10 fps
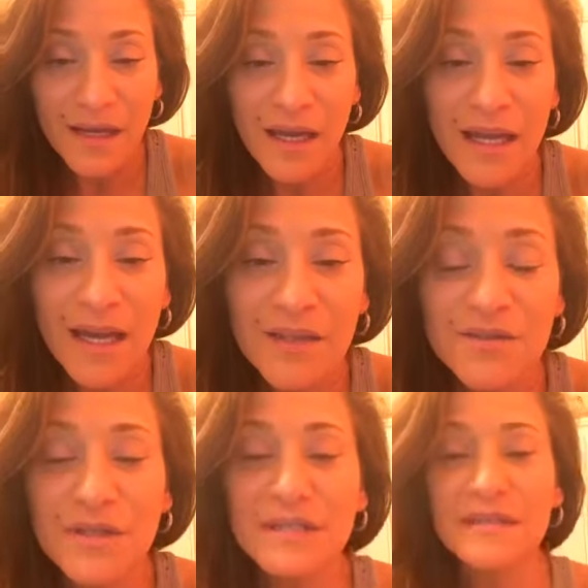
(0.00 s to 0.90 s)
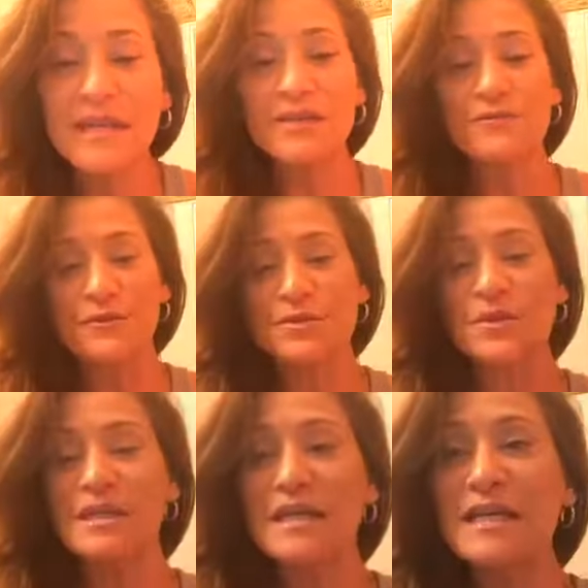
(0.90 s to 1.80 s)
Hey, Andre, thank you for
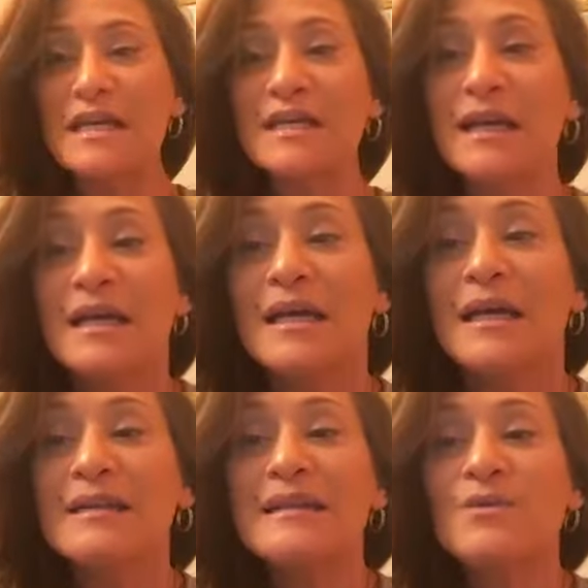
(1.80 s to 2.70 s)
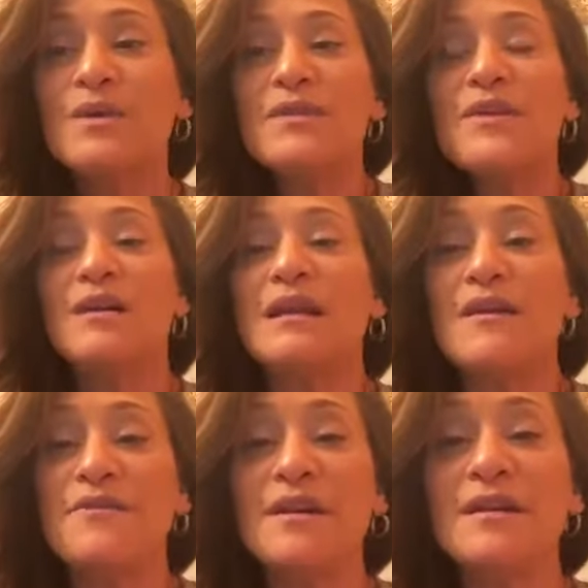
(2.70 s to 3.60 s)
joining in. It's like we're living our
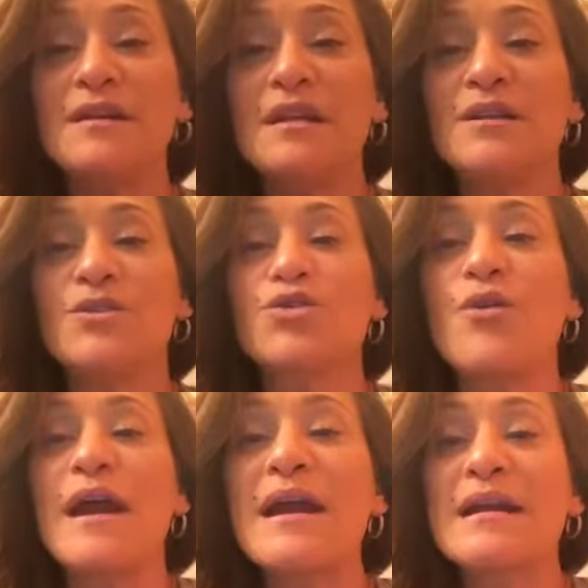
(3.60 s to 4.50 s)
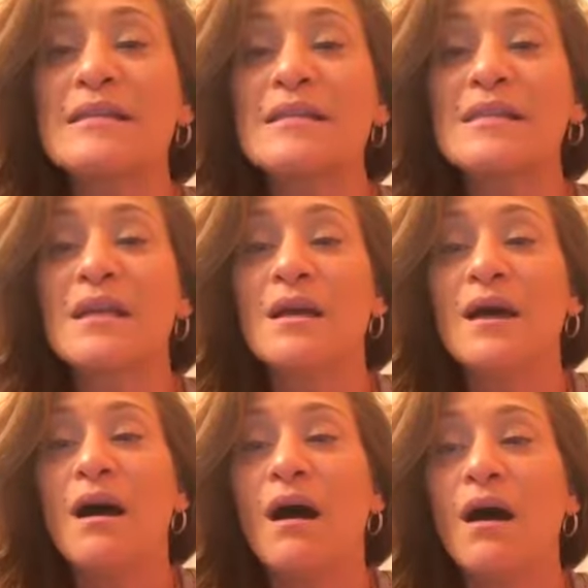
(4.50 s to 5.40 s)
life in, in a trance
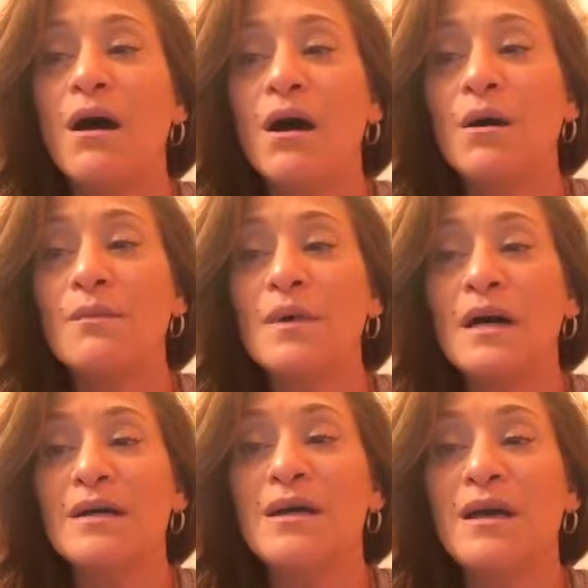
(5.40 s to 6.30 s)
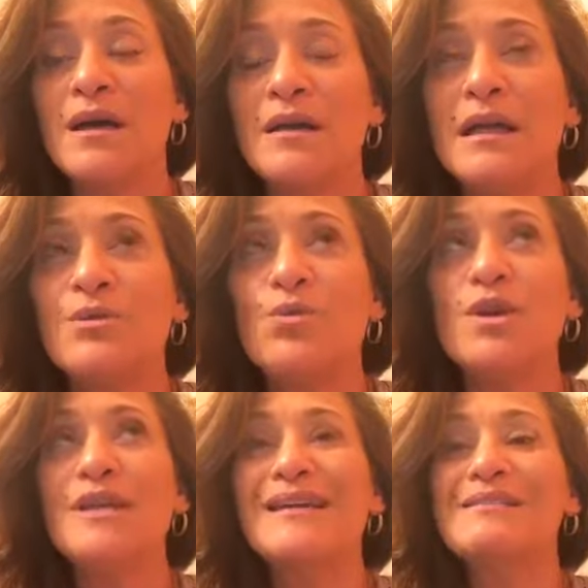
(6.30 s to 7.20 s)
um, and,
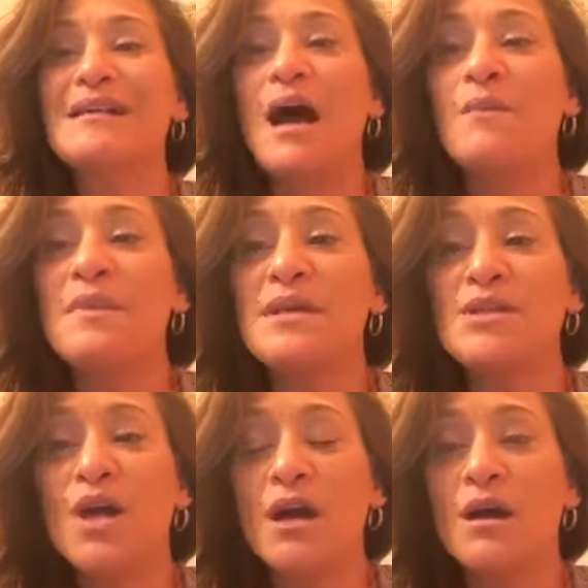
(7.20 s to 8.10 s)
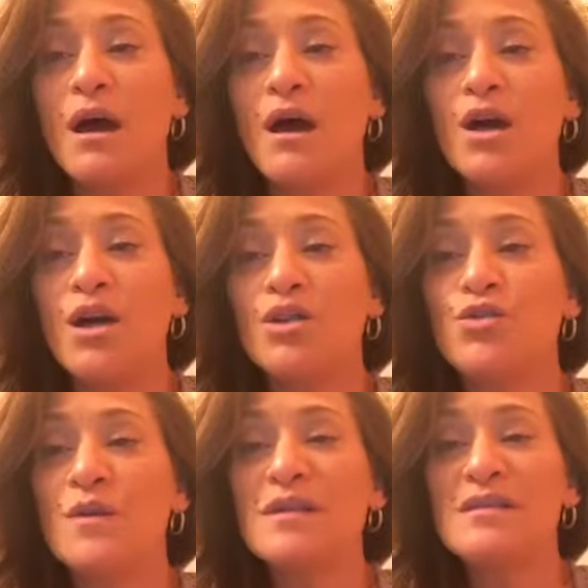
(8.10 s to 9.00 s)
we're like zombies uh,
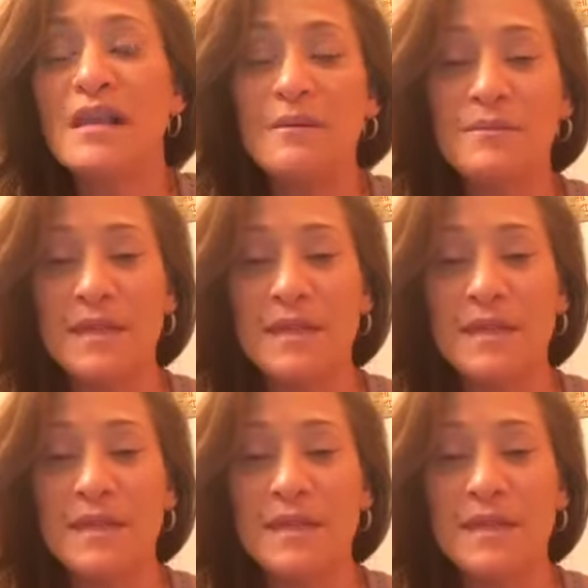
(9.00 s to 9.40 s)
doing the same